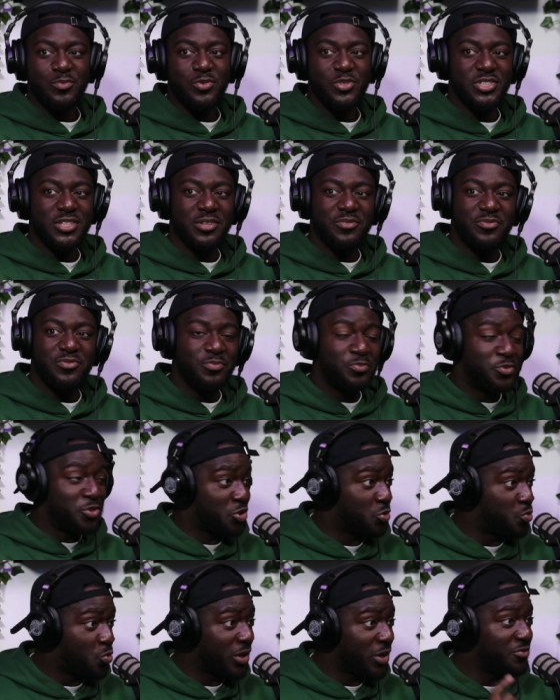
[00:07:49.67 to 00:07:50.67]
pushed a,
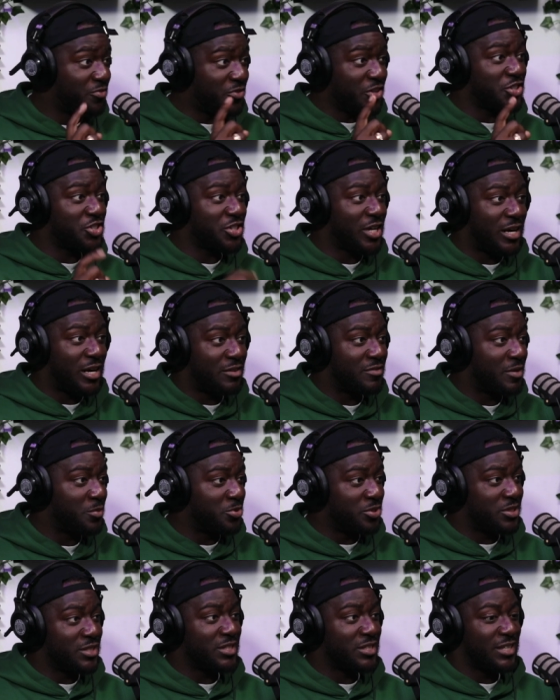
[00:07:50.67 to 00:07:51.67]
push one fish out of her
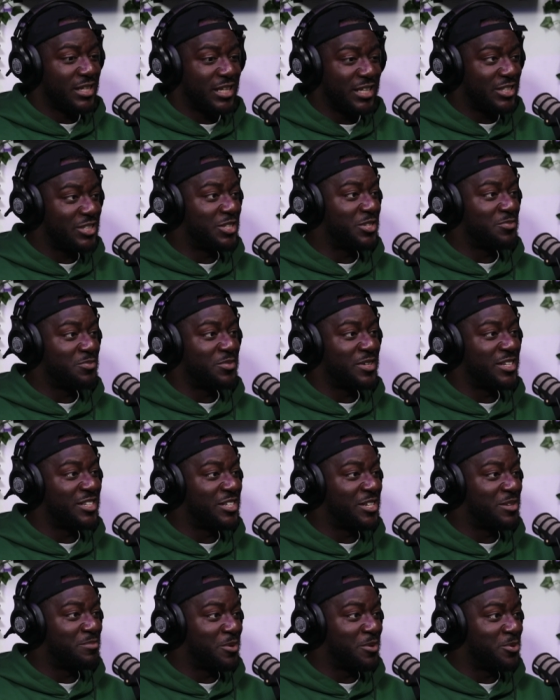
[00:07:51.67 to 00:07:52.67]
pussy into the
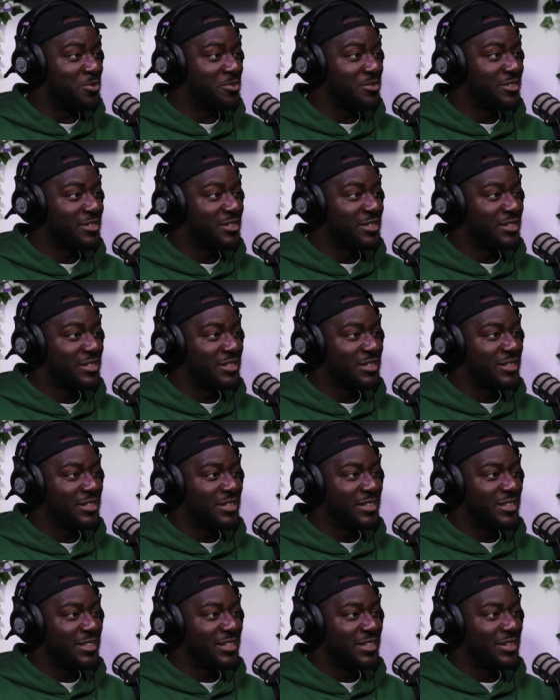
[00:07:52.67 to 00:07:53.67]
into the bowl
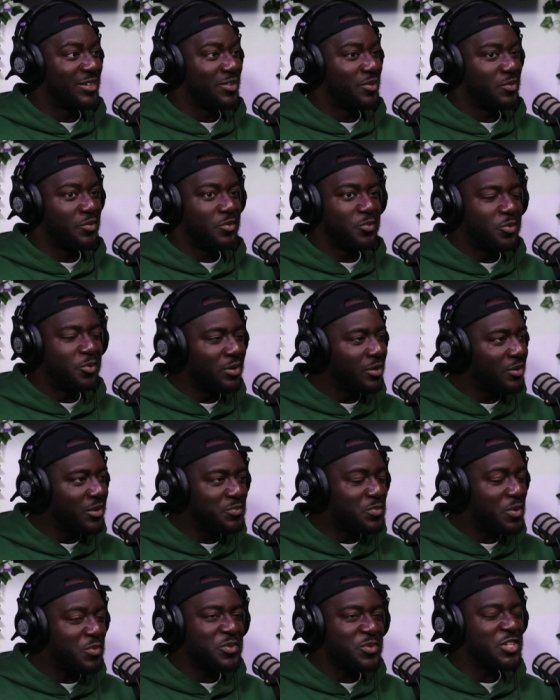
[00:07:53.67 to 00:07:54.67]
what?
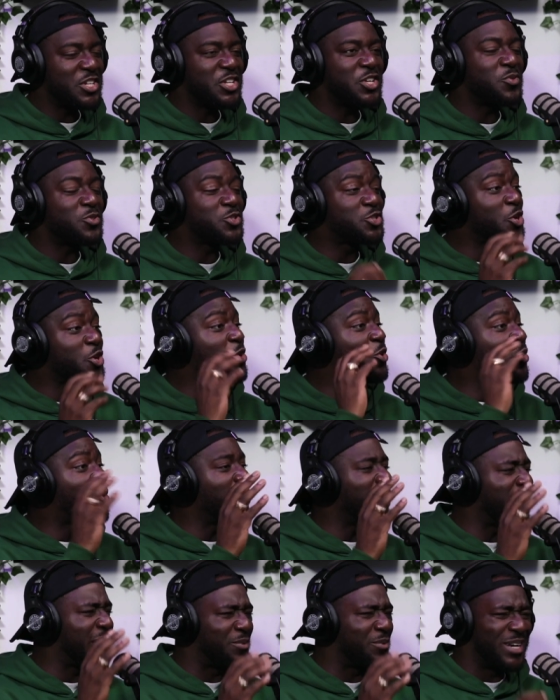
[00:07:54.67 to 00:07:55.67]
But it was so
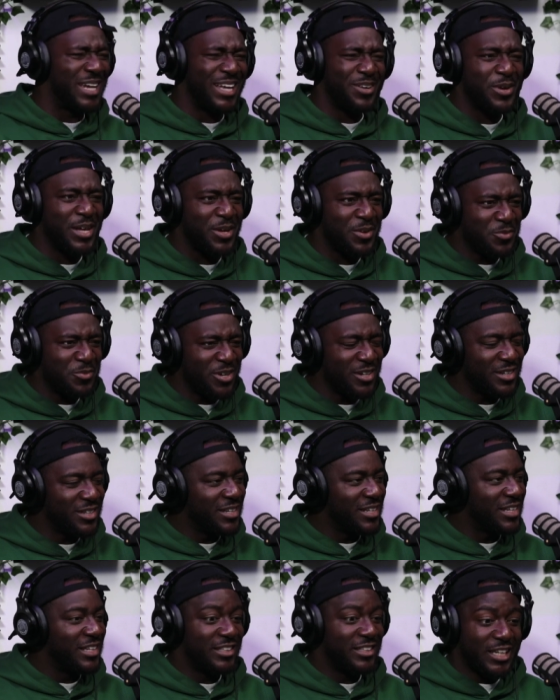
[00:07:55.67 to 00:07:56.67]
quick. You were like, wait, what?
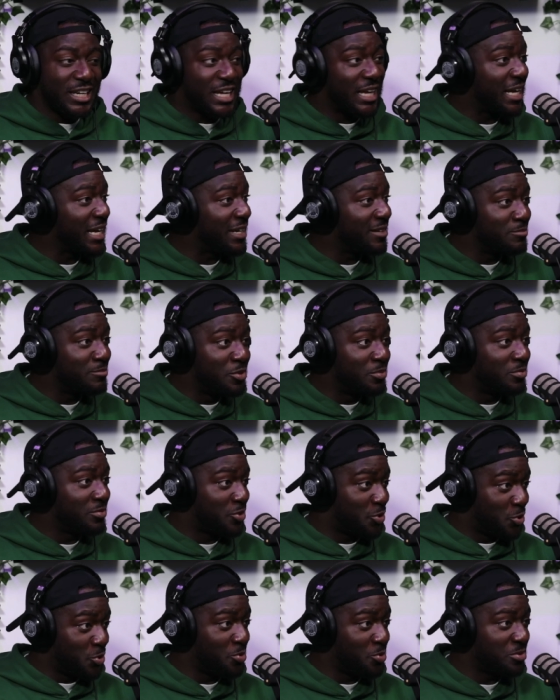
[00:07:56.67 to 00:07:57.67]
Done it again. Boom.
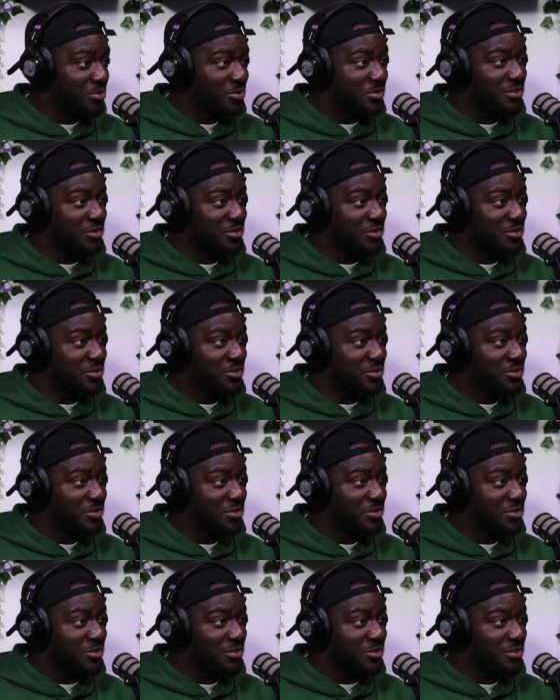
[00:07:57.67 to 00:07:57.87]
Two.